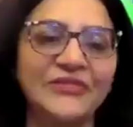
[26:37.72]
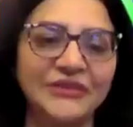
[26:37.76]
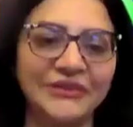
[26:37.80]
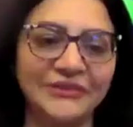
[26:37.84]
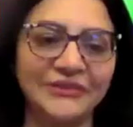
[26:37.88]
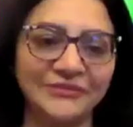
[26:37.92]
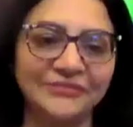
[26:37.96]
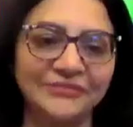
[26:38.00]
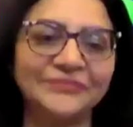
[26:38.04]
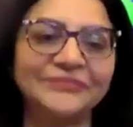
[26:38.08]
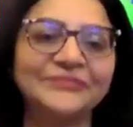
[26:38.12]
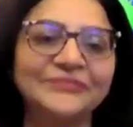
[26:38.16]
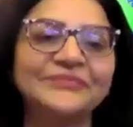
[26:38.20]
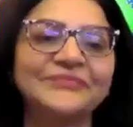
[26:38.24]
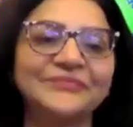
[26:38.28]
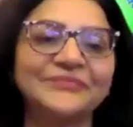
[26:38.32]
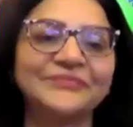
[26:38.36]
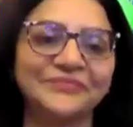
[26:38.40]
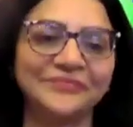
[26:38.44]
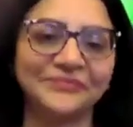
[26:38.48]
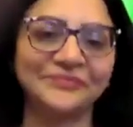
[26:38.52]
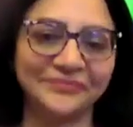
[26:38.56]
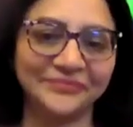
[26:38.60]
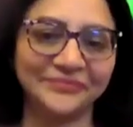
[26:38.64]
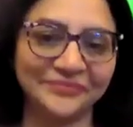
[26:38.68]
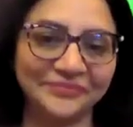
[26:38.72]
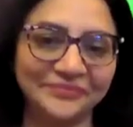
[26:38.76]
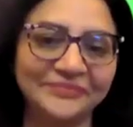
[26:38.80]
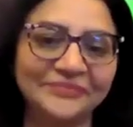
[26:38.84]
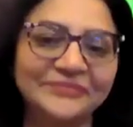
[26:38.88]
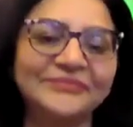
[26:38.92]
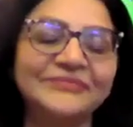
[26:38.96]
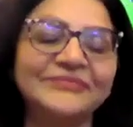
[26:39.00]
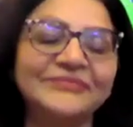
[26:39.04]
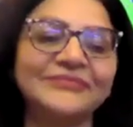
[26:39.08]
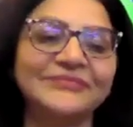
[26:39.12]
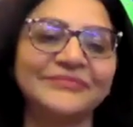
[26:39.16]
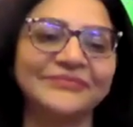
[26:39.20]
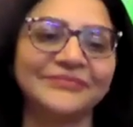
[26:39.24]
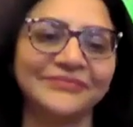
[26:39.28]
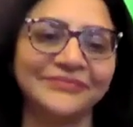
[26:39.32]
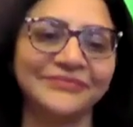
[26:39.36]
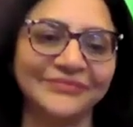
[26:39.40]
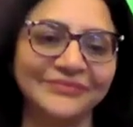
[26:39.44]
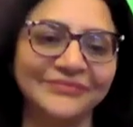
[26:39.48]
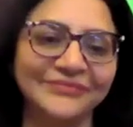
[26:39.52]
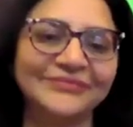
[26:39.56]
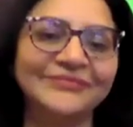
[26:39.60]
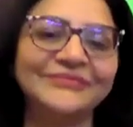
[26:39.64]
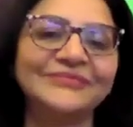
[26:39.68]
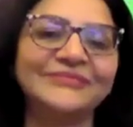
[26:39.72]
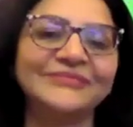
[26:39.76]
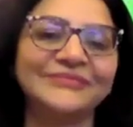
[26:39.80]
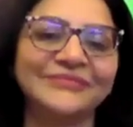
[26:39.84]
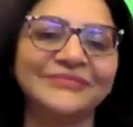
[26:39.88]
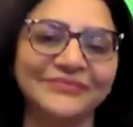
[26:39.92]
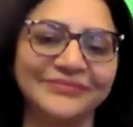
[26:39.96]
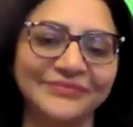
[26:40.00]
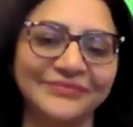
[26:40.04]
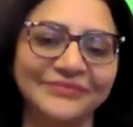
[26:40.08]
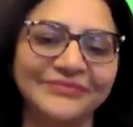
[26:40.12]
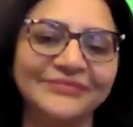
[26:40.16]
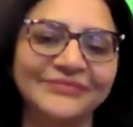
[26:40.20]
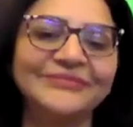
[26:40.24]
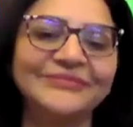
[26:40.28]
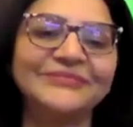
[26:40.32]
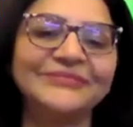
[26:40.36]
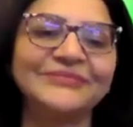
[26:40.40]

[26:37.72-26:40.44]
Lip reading: to many interesting places and cause trouble,